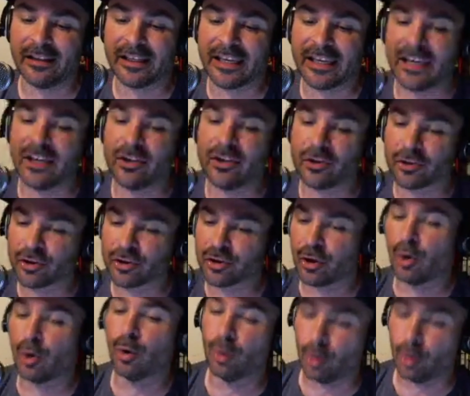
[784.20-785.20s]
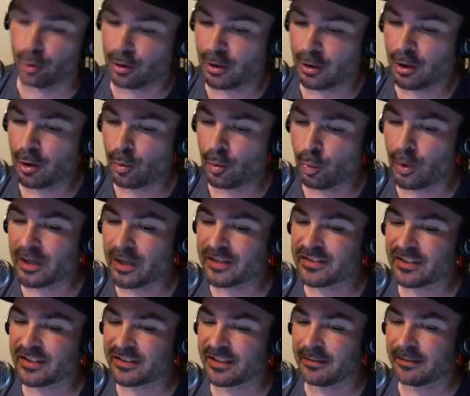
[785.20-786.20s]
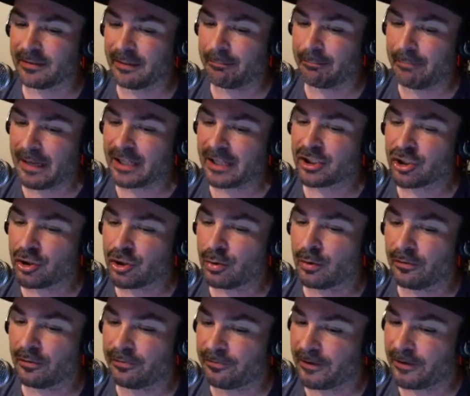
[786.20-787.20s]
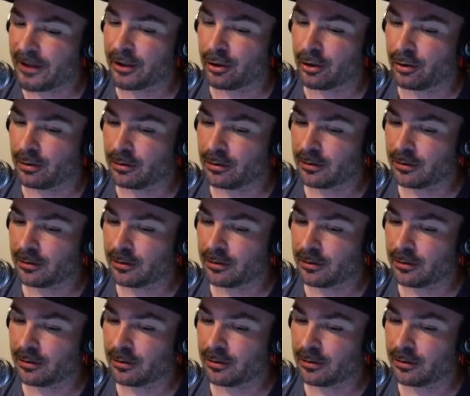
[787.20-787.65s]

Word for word: like in your soul? What is it that, that makes you a fighter?